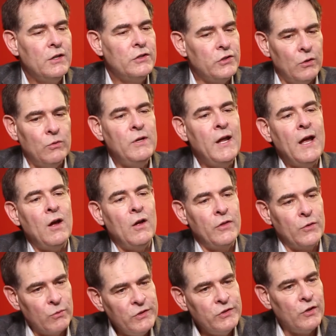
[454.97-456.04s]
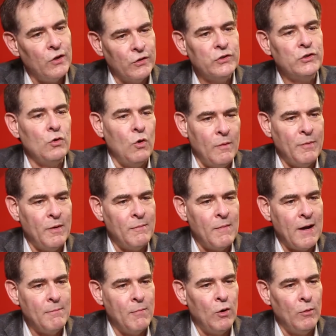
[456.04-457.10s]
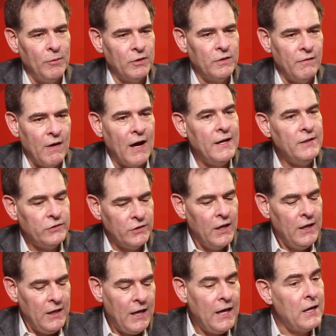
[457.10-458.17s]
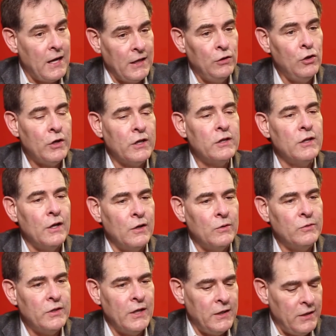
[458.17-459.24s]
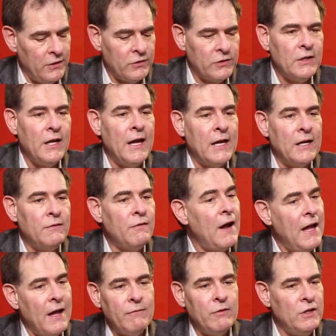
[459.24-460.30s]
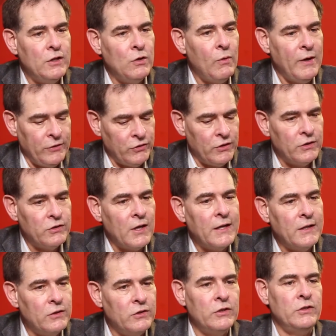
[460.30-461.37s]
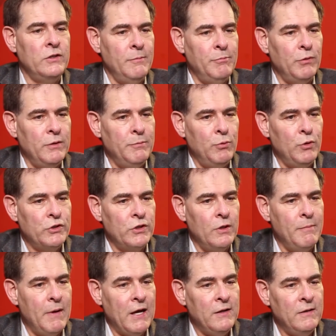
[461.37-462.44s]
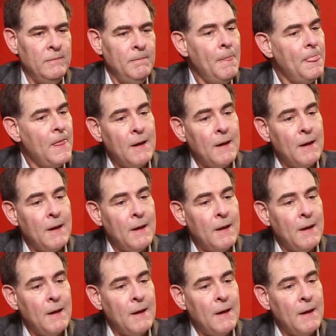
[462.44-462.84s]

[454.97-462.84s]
So now the results show up on my mobile device and I look at those and if I have any questions, I can just simply push the button.